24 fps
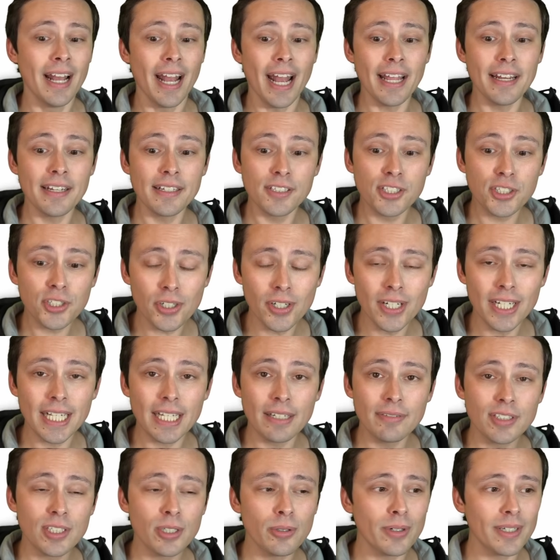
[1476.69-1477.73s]
And it, sure, it
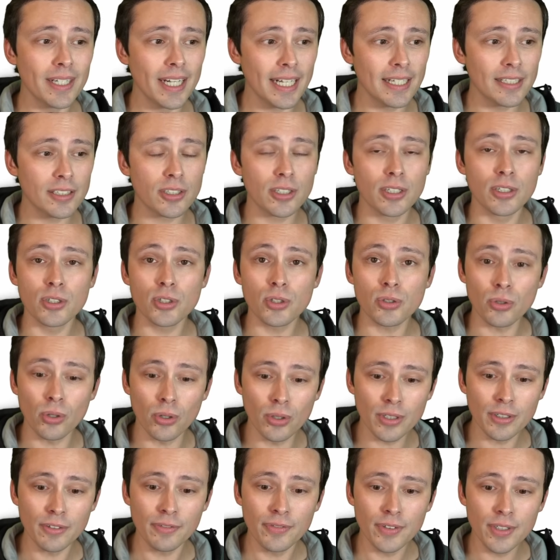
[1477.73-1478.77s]
gives you a nice
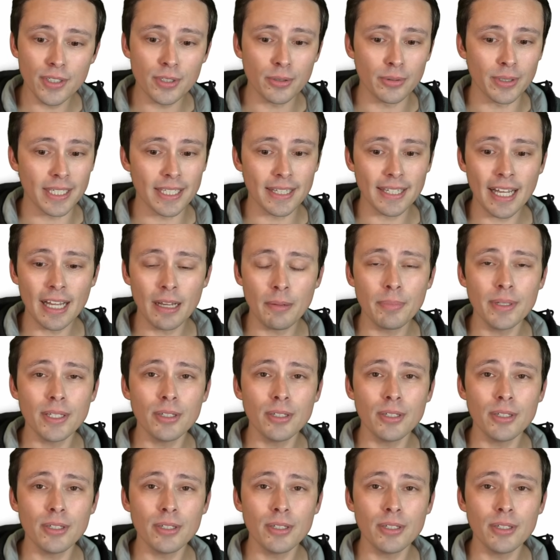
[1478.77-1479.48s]
controller for doing that,